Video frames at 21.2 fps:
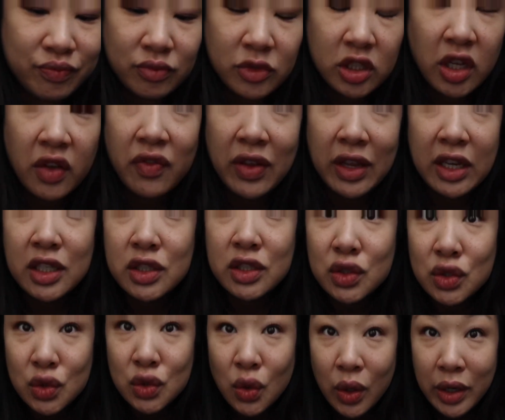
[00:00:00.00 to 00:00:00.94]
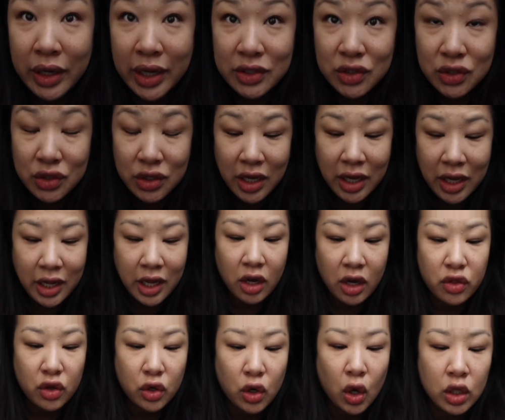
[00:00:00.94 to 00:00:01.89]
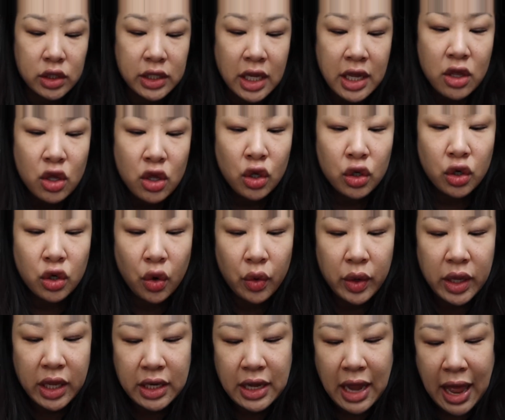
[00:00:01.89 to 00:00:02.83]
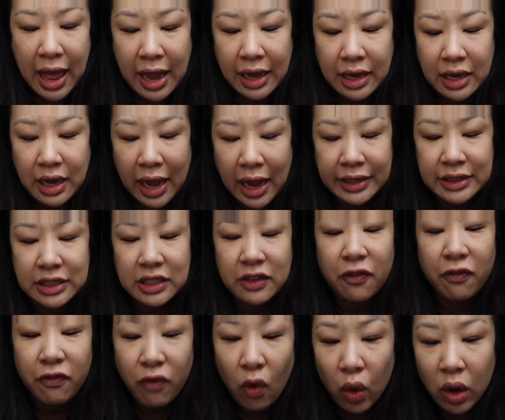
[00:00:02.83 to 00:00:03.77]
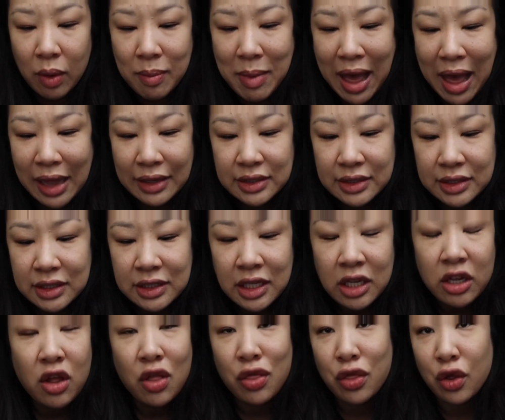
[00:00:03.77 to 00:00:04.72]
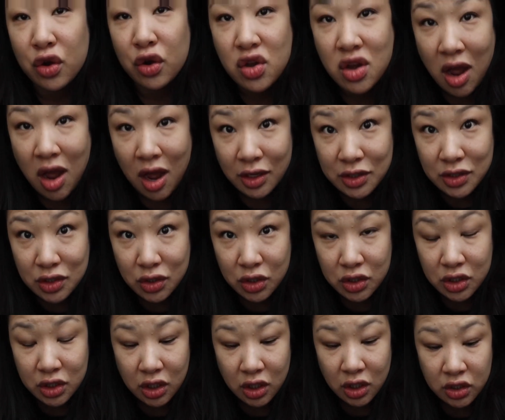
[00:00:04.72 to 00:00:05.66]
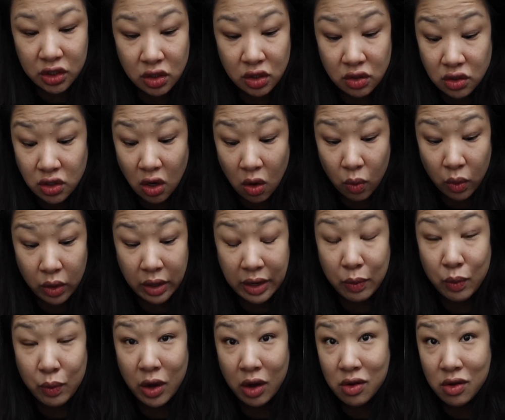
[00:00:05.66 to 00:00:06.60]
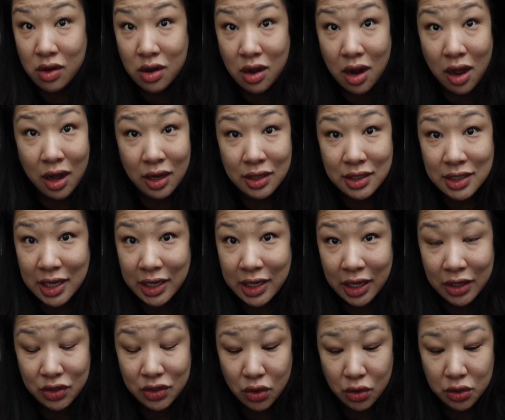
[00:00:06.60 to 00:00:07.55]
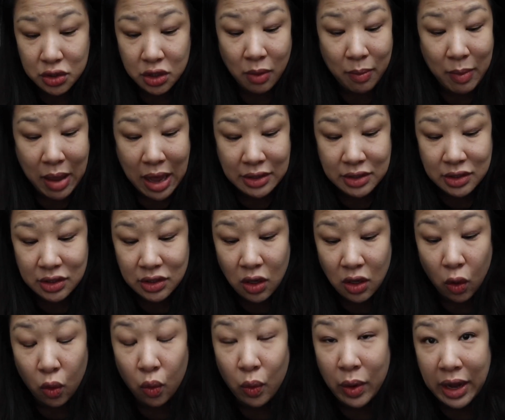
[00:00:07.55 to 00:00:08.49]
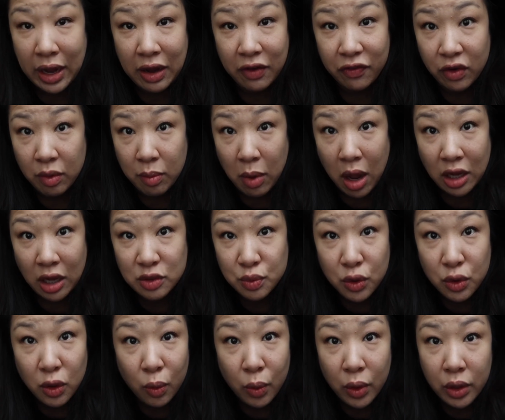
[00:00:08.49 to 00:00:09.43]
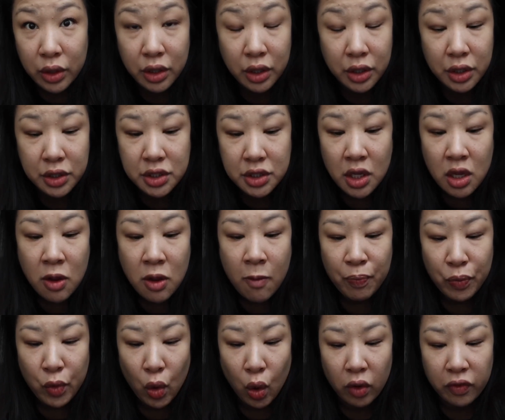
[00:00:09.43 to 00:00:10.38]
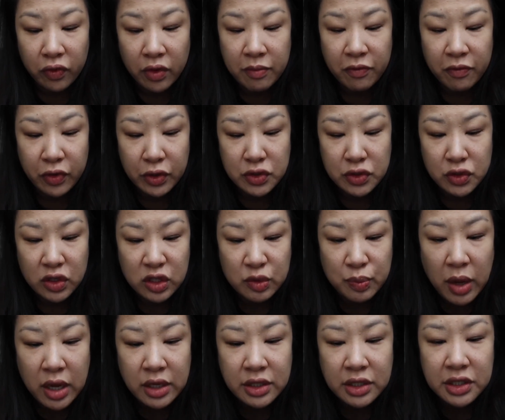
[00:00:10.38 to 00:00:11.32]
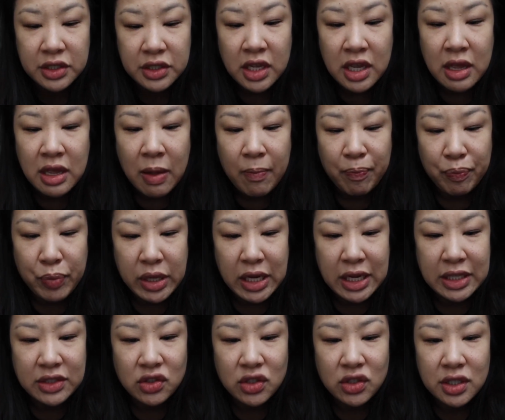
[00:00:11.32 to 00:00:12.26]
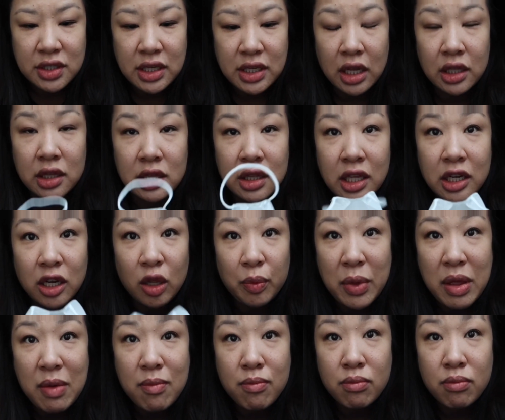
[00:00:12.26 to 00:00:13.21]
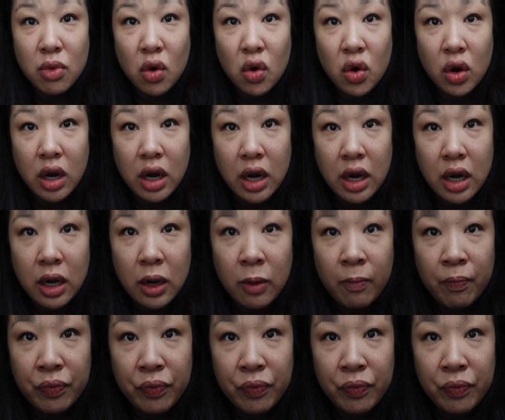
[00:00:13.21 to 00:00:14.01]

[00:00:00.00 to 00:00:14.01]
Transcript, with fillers: convenience store yesterday here. They're called Korean N ninety-four masks. They're not surgical, so don't worry, we are not taking surgical masks away from hospital workers or from first responders, but it's just a little bit more